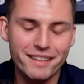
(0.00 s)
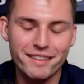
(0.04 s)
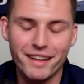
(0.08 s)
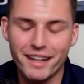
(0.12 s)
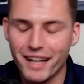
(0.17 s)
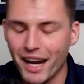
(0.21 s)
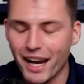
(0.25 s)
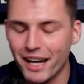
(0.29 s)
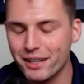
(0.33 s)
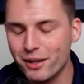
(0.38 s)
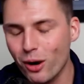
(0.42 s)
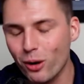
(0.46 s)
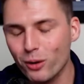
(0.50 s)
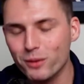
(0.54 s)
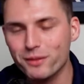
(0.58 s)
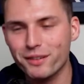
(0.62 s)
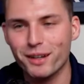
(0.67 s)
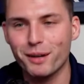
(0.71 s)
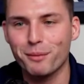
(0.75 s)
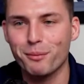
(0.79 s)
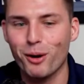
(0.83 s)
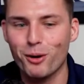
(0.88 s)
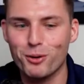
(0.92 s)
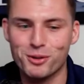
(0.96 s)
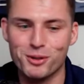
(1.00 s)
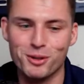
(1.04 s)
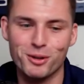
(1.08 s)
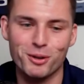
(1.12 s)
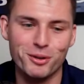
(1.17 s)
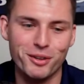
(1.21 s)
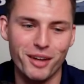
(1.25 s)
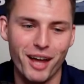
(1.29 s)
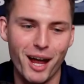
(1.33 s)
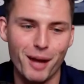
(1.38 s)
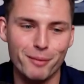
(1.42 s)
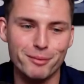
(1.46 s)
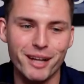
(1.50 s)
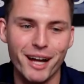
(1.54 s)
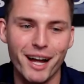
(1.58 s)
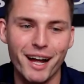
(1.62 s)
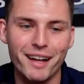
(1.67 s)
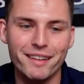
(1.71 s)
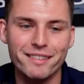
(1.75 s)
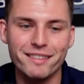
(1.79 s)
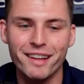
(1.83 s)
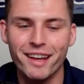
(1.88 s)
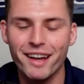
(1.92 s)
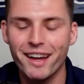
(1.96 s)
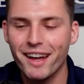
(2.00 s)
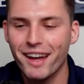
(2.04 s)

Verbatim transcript: Like, I know it's an emotional time, guys.